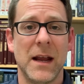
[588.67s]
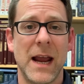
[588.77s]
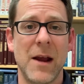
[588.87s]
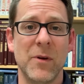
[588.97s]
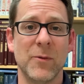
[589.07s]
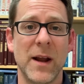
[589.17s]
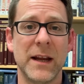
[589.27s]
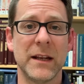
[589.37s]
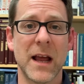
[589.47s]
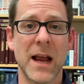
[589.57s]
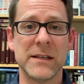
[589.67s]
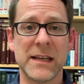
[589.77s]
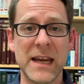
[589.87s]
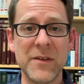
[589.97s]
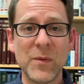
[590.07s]
and we recognize
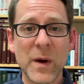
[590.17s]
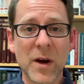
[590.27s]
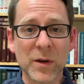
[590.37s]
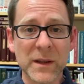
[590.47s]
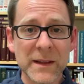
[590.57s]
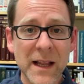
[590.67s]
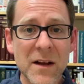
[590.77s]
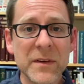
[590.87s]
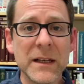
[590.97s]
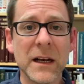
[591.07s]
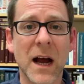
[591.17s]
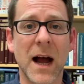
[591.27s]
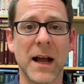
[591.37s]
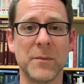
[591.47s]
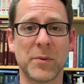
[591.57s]
if we are loving
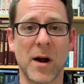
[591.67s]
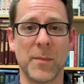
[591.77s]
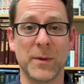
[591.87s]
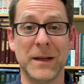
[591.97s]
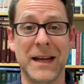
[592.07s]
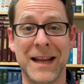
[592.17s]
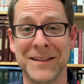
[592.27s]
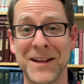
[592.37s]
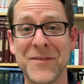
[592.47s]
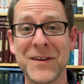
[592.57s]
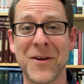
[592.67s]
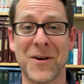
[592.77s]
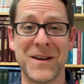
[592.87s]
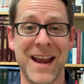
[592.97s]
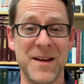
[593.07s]
God properly and loving
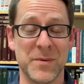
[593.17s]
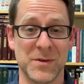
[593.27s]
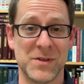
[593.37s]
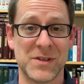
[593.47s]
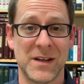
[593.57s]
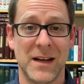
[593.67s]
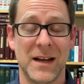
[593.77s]
our neighbors